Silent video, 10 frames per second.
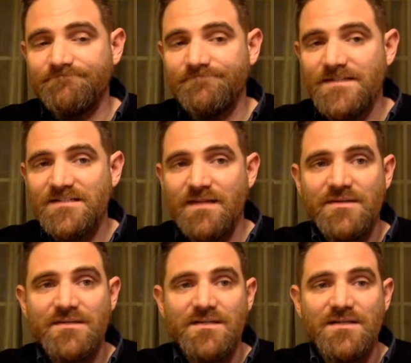The
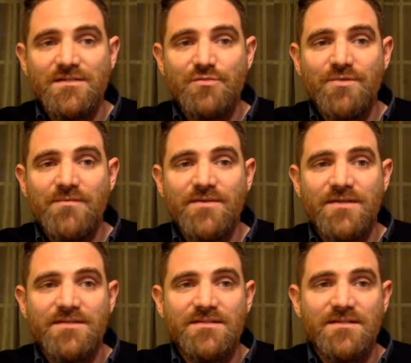assignment is to play with all
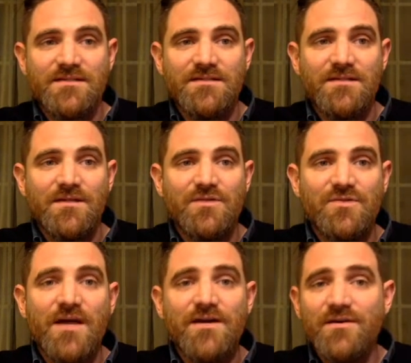these things.
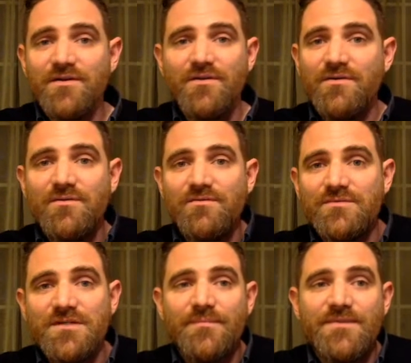Try to do
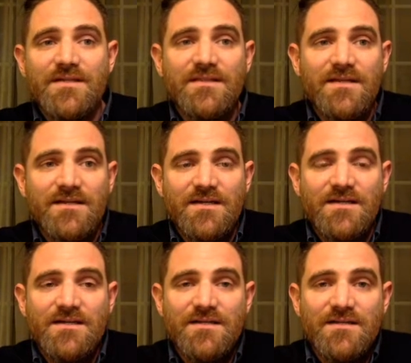something that
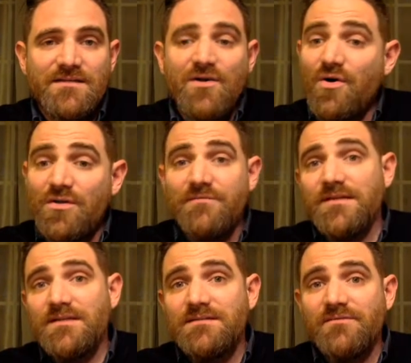does all of
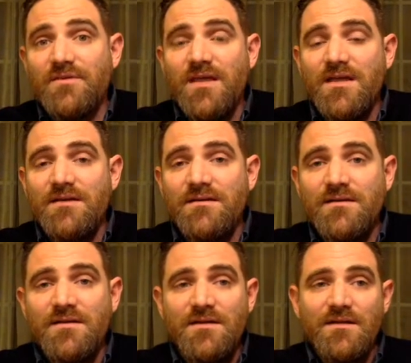these, if you can.
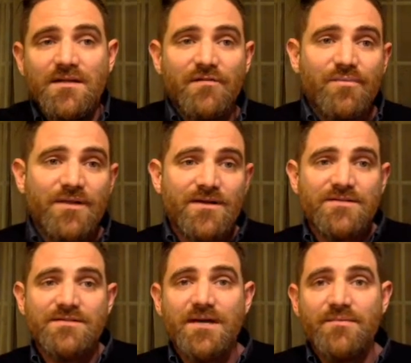Give
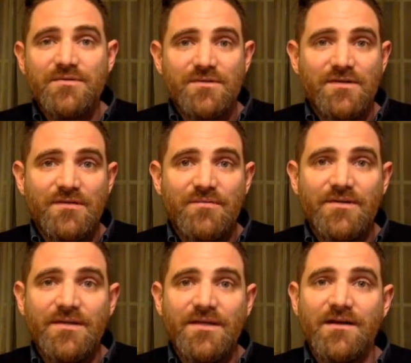players an opportunity to
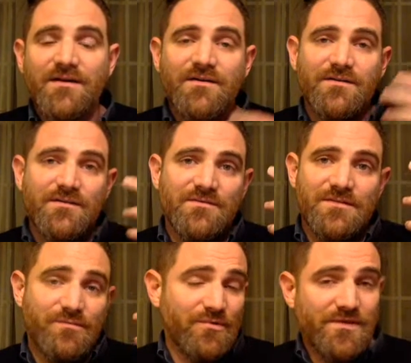build a character that
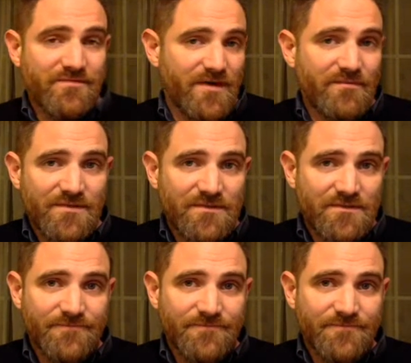uses Boolean variables.